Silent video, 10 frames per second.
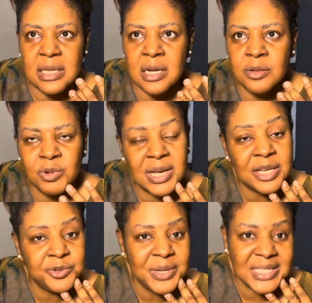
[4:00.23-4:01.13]
um, we
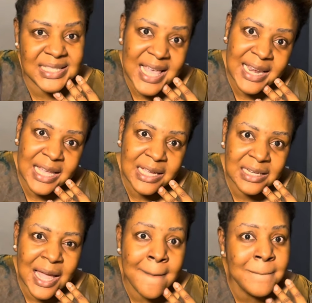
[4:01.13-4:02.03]
can do a
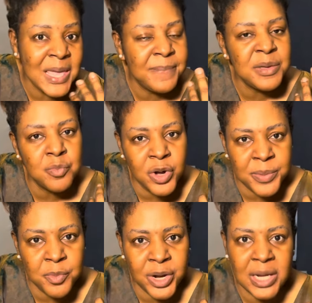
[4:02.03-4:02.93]
salad and maybe moi
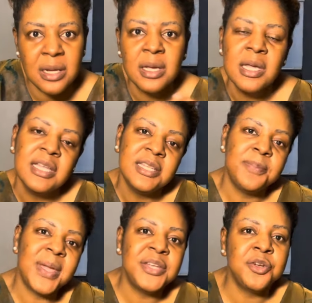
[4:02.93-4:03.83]
moi
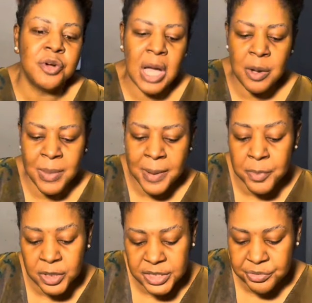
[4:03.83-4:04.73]
depending on how my
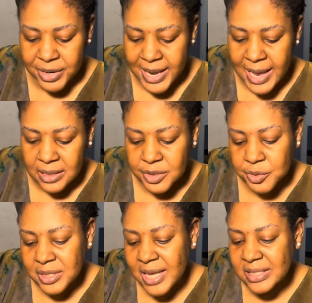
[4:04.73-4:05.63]
body reacts
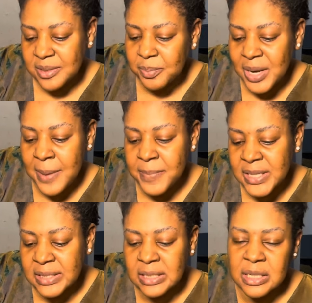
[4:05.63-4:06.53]
so that's the plan
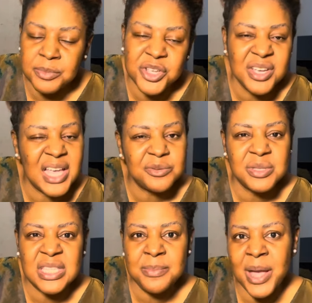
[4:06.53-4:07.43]
basically but you guys will
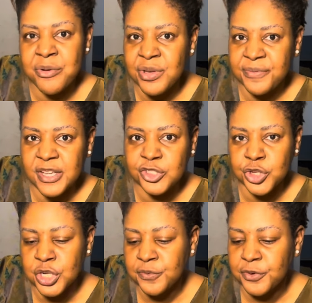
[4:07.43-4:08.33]
see my refill
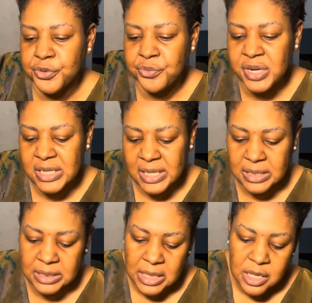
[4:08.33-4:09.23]
journey for three
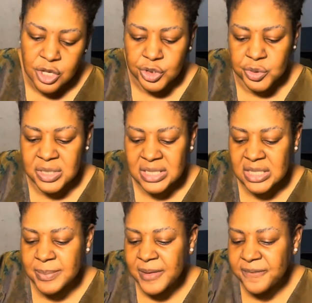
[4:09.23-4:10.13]
days so this
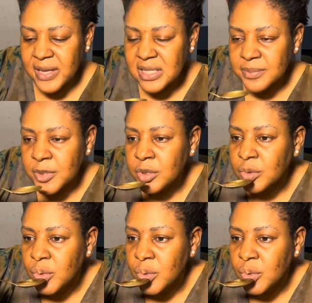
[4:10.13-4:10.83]
is my first meal